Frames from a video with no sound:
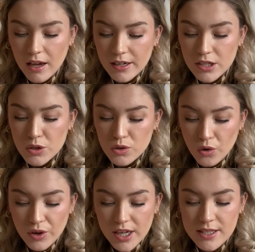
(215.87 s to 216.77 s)
in a
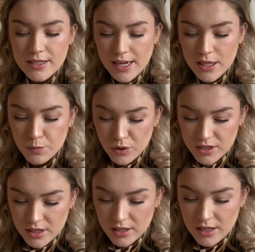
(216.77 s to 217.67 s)
notorious death
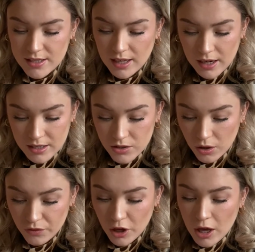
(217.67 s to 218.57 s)
prison, Zalindov,